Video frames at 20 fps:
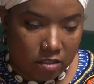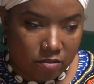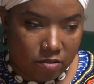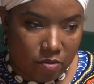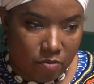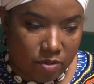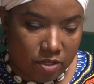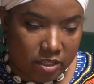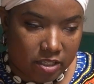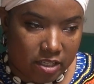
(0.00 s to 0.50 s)
do I
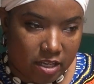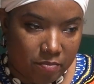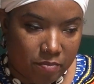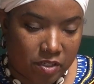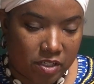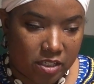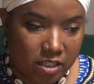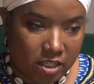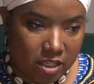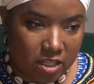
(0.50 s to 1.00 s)
want to say
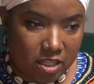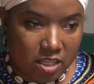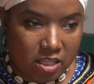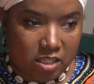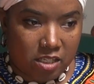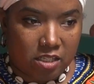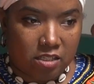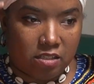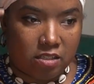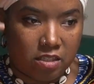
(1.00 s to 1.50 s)
machine?
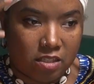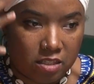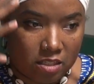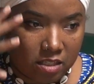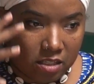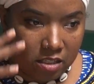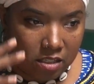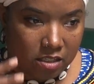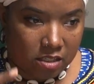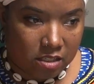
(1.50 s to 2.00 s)

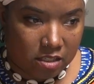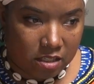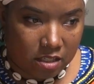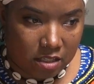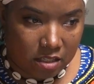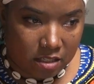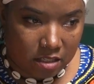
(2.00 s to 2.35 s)
This